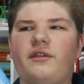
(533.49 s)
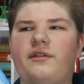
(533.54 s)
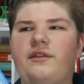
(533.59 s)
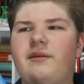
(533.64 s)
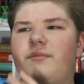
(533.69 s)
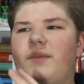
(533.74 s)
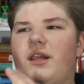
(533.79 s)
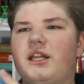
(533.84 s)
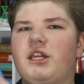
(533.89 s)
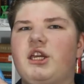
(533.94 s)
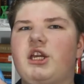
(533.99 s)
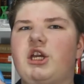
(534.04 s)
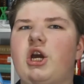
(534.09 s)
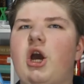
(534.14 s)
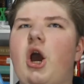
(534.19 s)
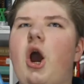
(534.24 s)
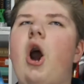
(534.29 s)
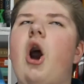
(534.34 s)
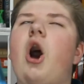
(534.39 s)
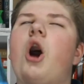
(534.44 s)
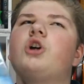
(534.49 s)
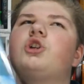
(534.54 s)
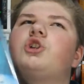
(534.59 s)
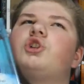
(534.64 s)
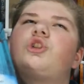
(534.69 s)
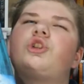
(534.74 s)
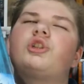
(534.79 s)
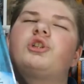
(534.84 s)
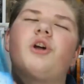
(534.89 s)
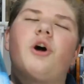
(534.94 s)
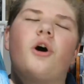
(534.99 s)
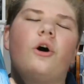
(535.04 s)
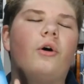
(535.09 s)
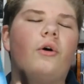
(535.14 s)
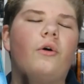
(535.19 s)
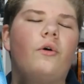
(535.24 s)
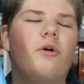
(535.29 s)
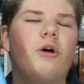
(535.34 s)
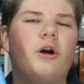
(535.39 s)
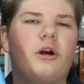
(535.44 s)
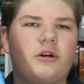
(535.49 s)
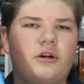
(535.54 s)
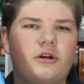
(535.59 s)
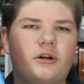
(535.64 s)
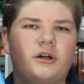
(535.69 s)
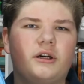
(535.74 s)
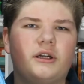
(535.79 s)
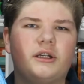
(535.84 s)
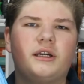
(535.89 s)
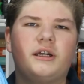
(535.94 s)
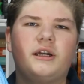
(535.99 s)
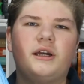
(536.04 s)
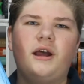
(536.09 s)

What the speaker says: that made it so good.